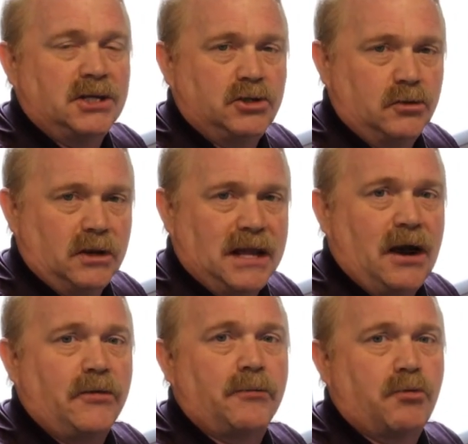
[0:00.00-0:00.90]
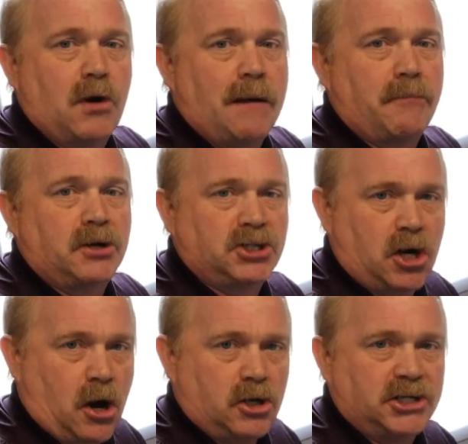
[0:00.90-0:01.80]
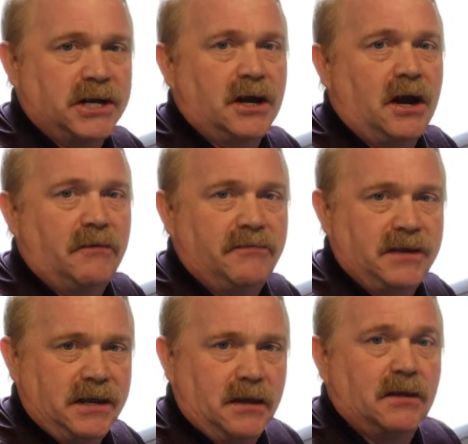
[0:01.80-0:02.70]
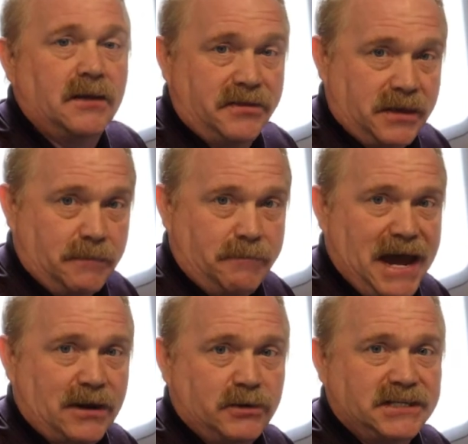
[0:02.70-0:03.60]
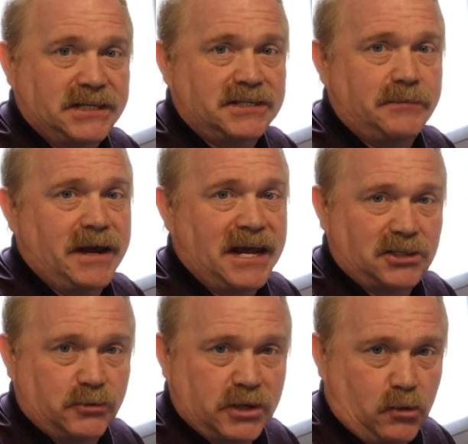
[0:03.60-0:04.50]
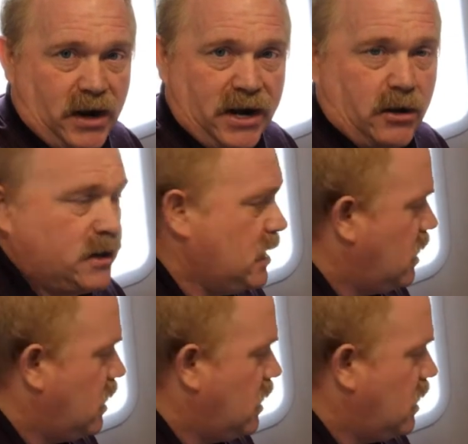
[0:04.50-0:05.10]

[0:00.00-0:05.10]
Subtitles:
to allow the proper charging of the lithium battery system as required.